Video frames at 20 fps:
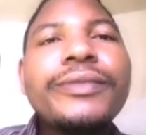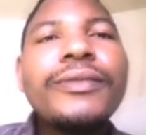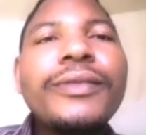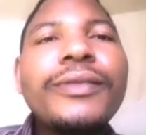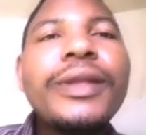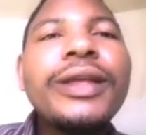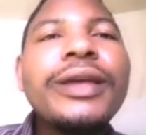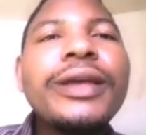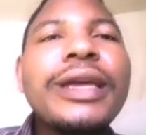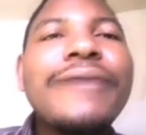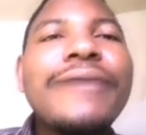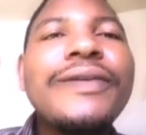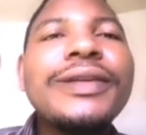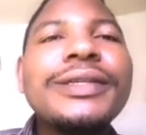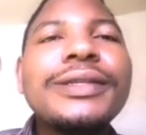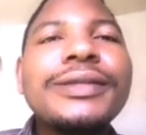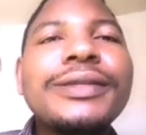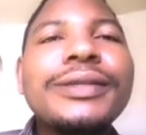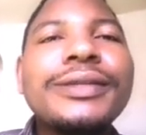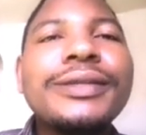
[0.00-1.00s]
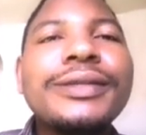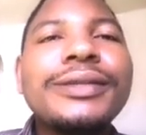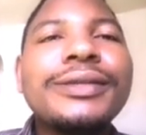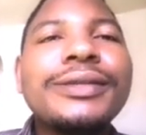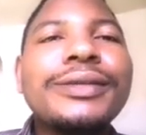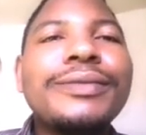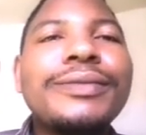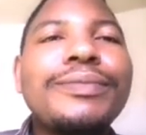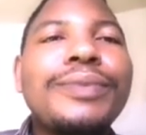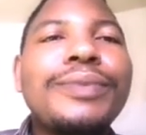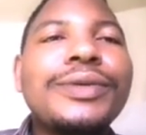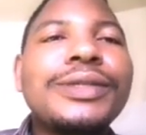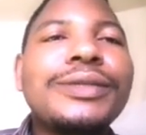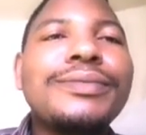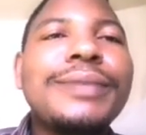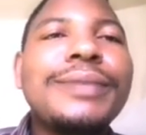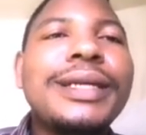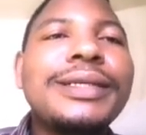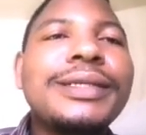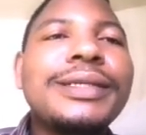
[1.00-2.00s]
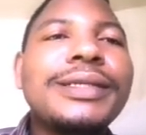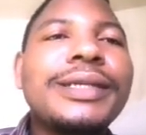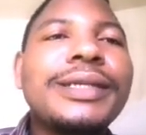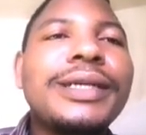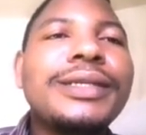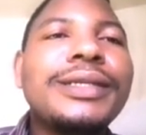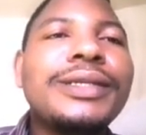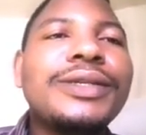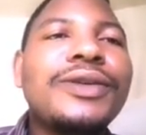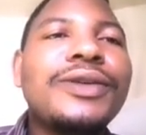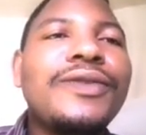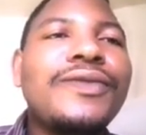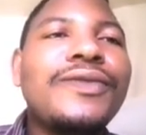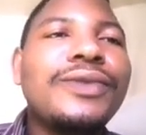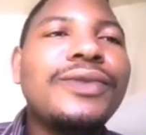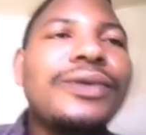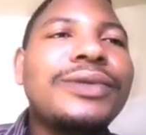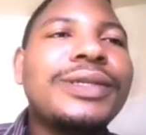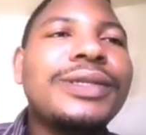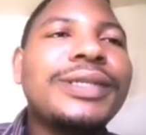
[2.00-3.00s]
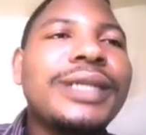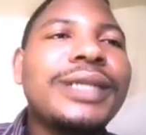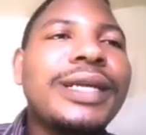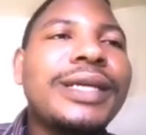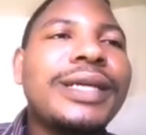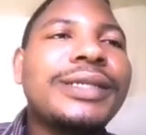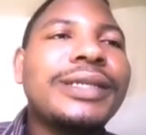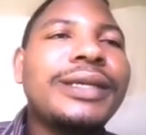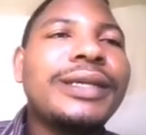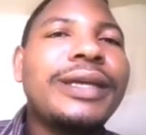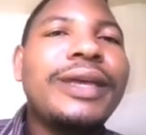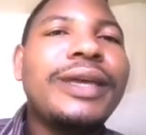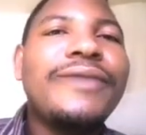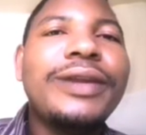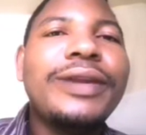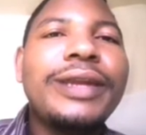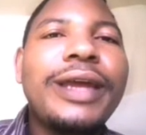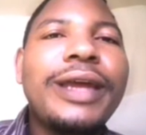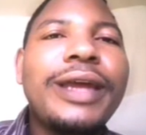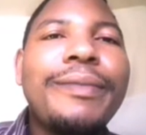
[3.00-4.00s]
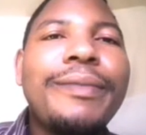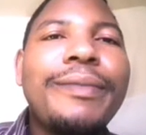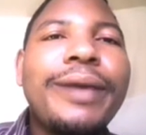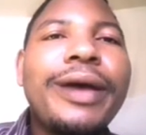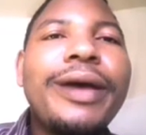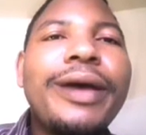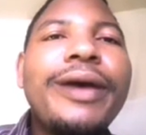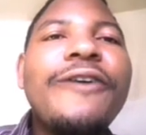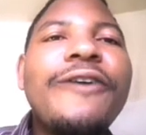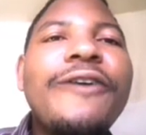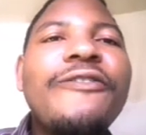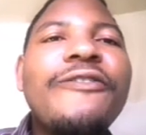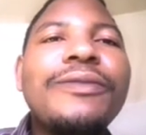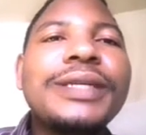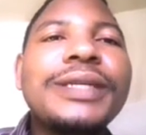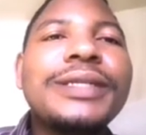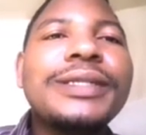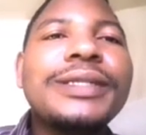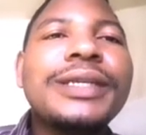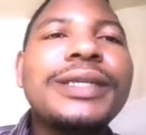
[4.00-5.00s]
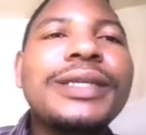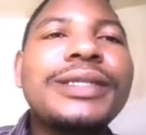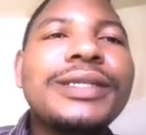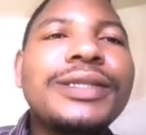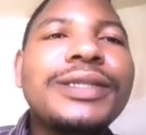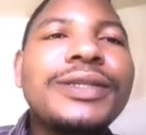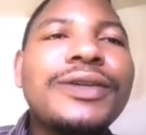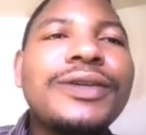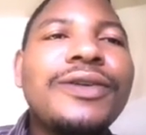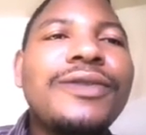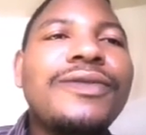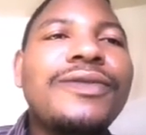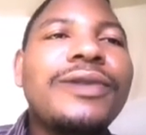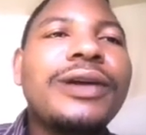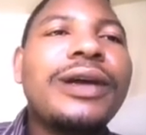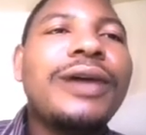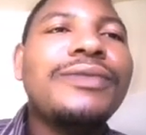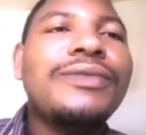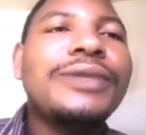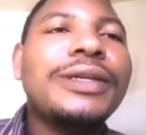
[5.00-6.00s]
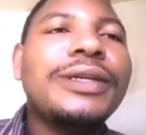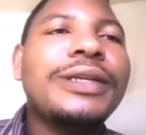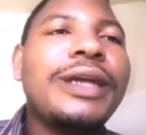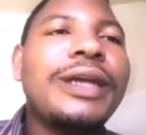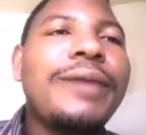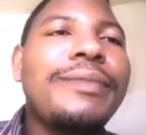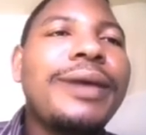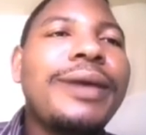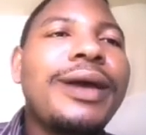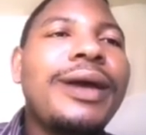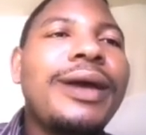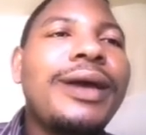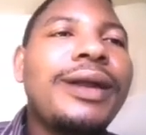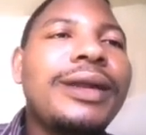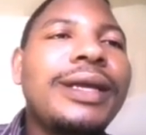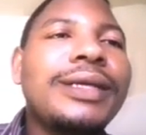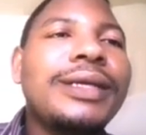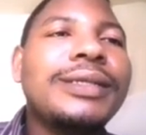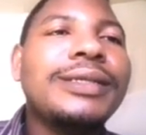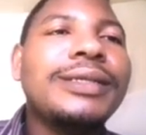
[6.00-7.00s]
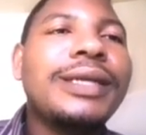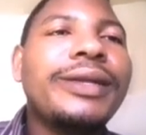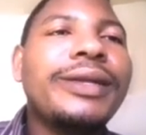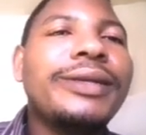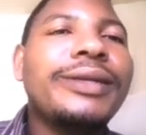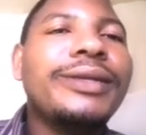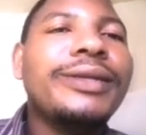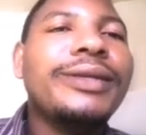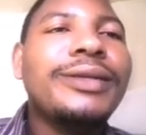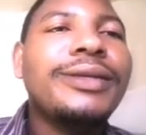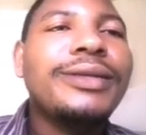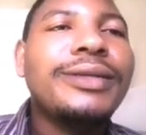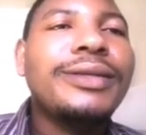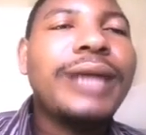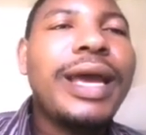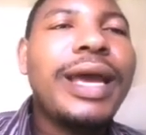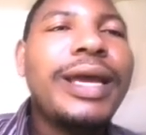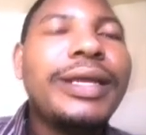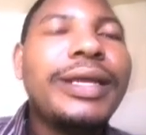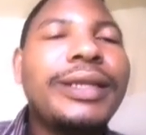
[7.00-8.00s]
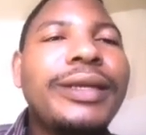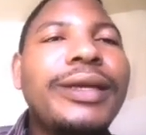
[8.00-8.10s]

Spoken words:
Given possibility set of not selecting even number from the set of a counting number less than 9.